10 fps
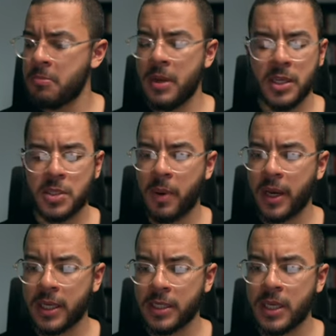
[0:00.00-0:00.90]
a
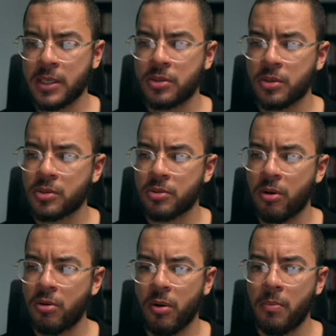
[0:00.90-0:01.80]
spike in
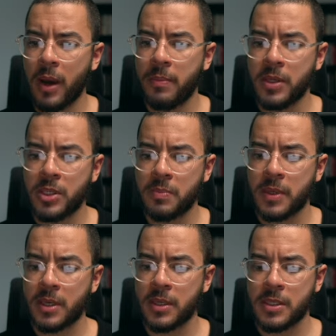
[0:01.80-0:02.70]
testosterone, or it might be just
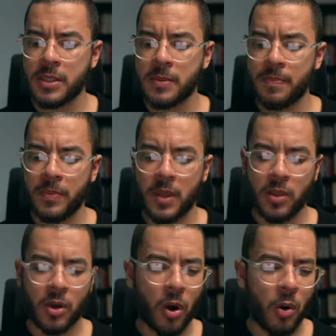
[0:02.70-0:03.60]
because the
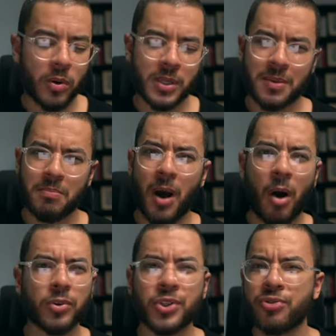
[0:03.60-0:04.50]
cold is a
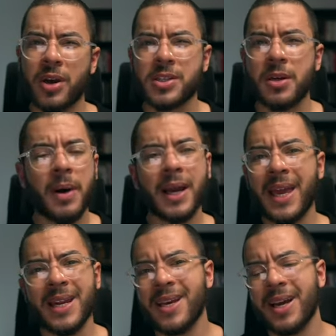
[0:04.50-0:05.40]
mild stressor. But
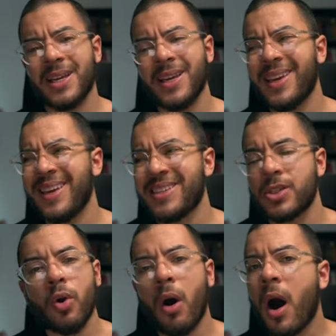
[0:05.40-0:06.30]
again, it's
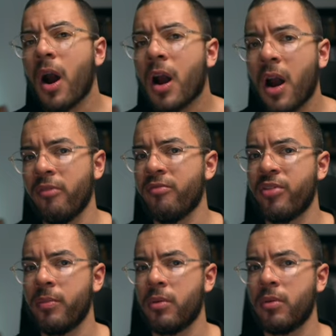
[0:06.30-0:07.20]
not
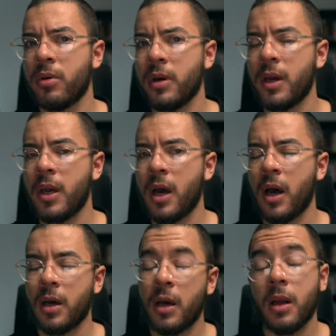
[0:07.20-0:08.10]
uncomfortable.
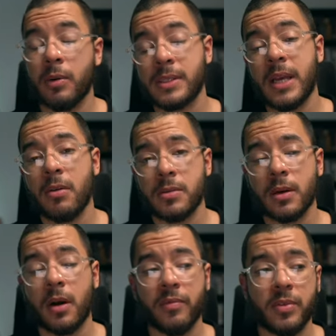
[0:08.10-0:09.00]
I know it sounds
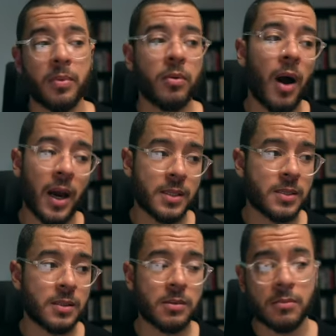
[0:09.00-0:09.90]
uncomfortable,
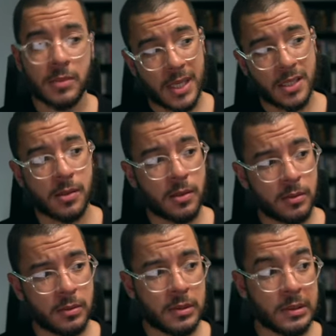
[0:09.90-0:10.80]
ice,
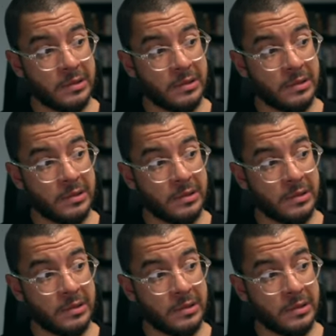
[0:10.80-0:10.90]
testicles.